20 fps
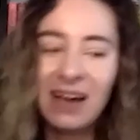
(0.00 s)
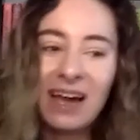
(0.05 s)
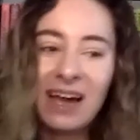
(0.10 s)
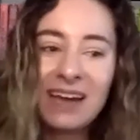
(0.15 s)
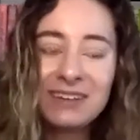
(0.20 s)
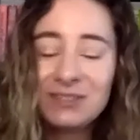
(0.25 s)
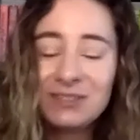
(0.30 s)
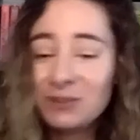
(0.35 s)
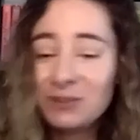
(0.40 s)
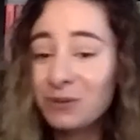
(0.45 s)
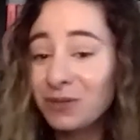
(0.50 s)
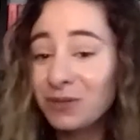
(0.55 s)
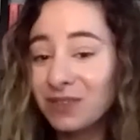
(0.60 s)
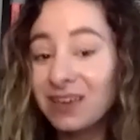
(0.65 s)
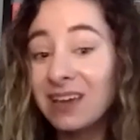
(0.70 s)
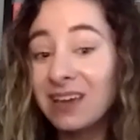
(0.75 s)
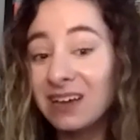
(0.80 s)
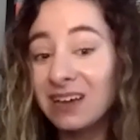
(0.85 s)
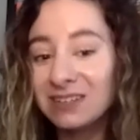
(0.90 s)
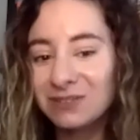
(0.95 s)
I do
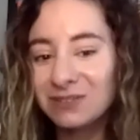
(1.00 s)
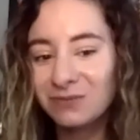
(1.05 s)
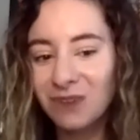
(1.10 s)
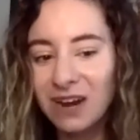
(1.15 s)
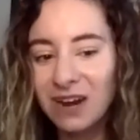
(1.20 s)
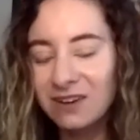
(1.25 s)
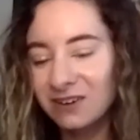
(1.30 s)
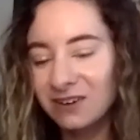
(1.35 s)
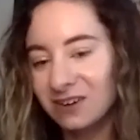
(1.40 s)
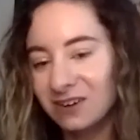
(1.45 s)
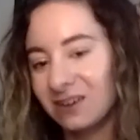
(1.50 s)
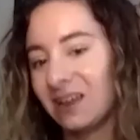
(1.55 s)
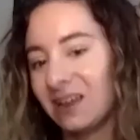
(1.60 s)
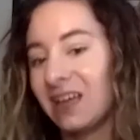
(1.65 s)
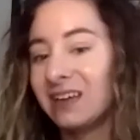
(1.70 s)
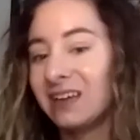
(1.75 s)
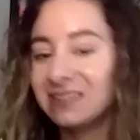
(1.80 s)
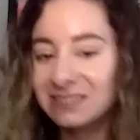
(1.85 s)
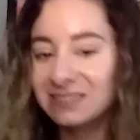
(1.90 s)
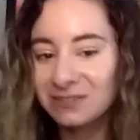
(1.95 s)
think as a writer
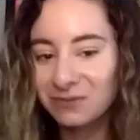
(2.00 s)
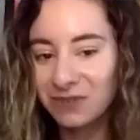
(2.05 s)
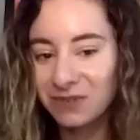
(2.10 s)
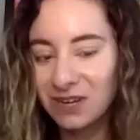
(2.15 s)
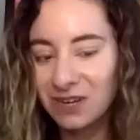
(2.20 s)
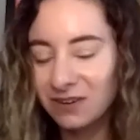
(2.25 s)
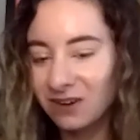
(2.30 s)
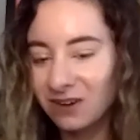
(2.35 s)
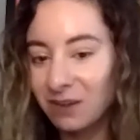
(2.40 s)
and as a reader,